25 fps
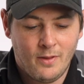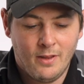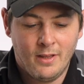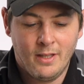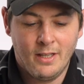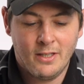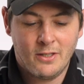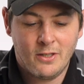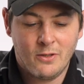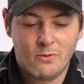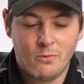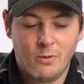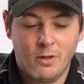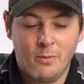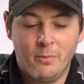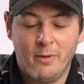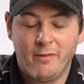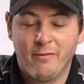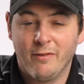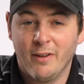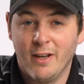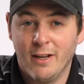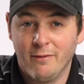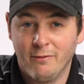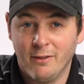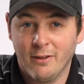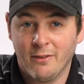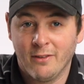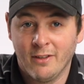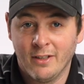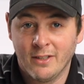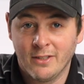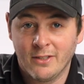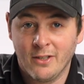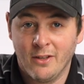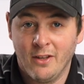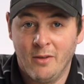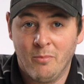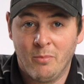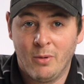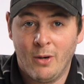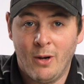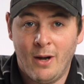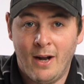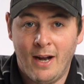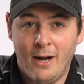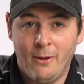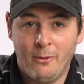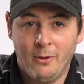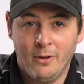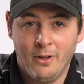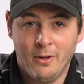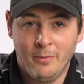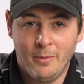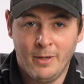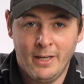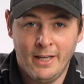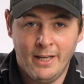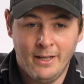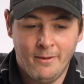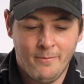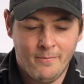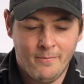This is one of my favourite things that they've brought out at the minute.